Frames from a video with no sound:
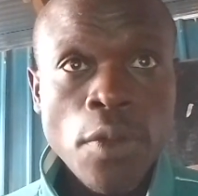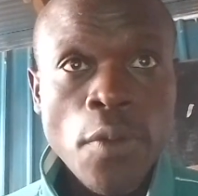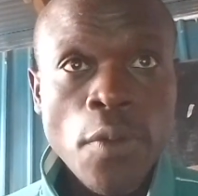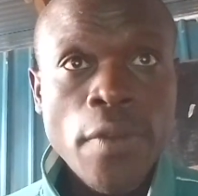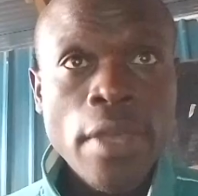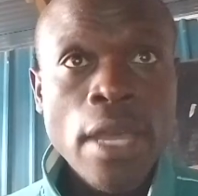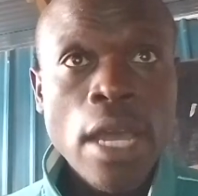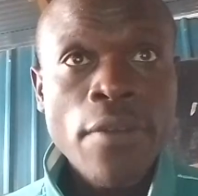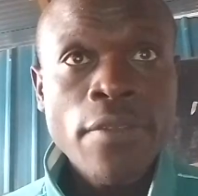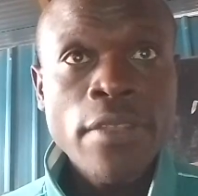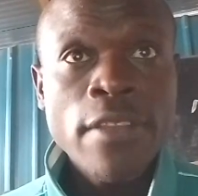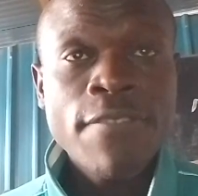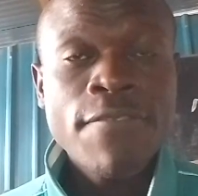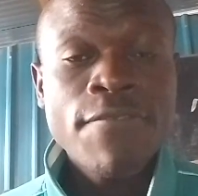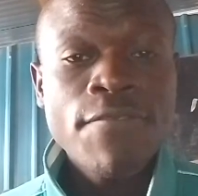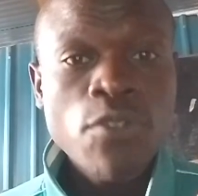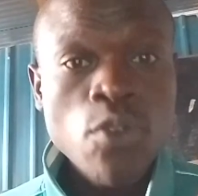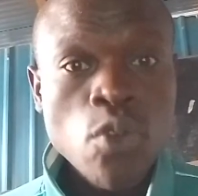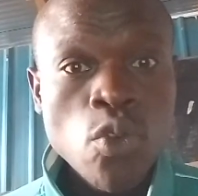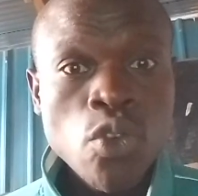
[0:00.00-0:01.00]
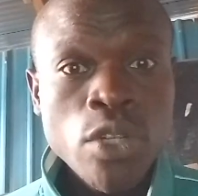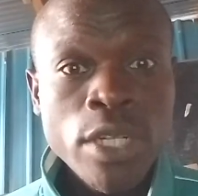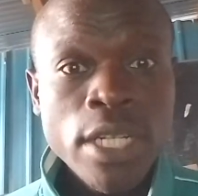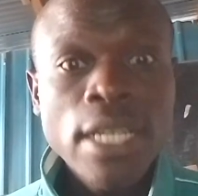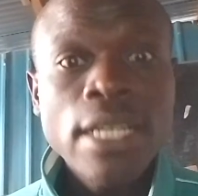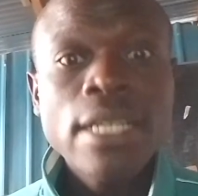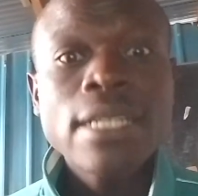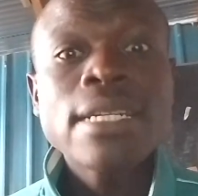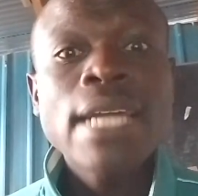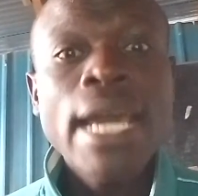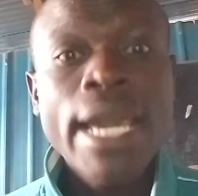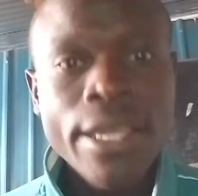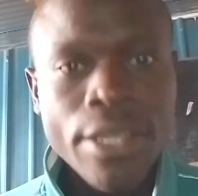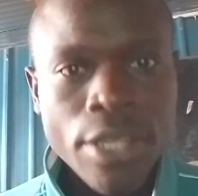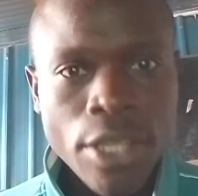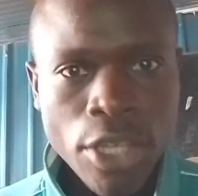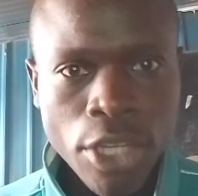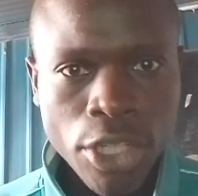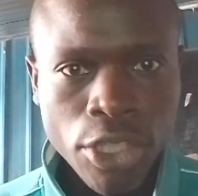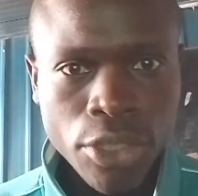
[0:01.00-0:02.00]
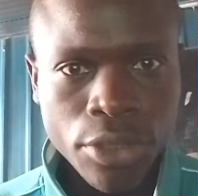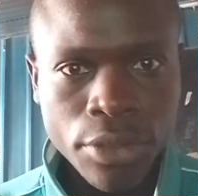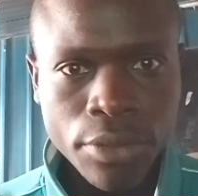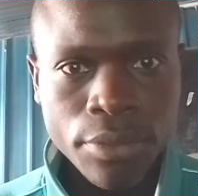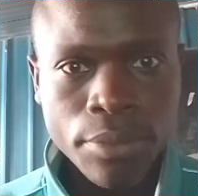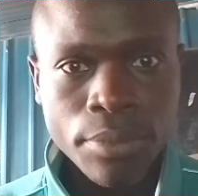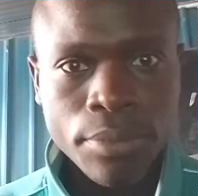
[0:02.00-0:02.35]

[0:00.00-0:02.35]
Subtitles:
we have the food digestion.